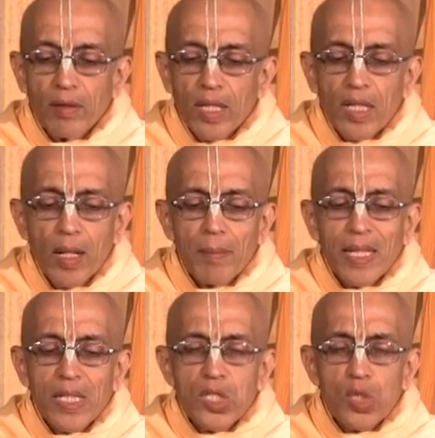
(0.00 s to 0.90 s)
Dhira
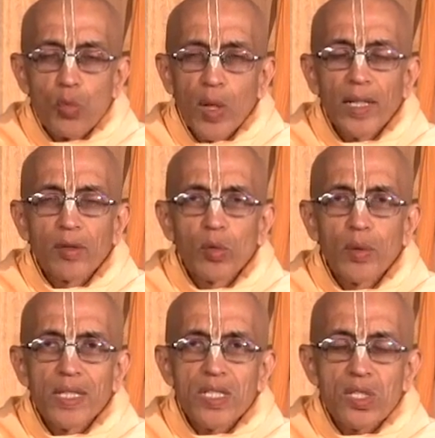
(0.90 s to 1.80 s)
means one
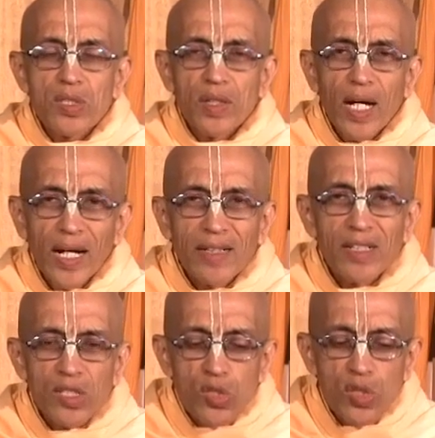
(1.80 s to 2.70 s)
who is
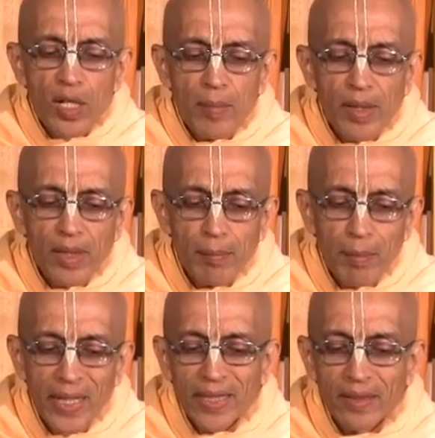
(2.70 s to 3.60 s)
undisturbed in the
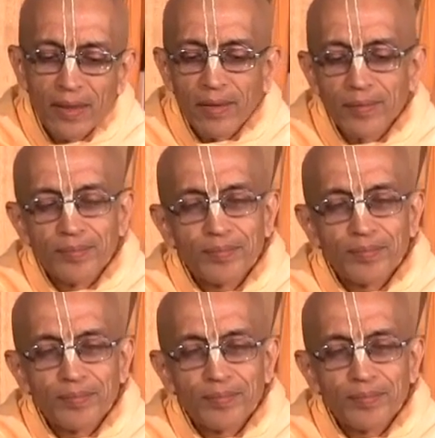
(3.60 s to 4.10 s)
mind.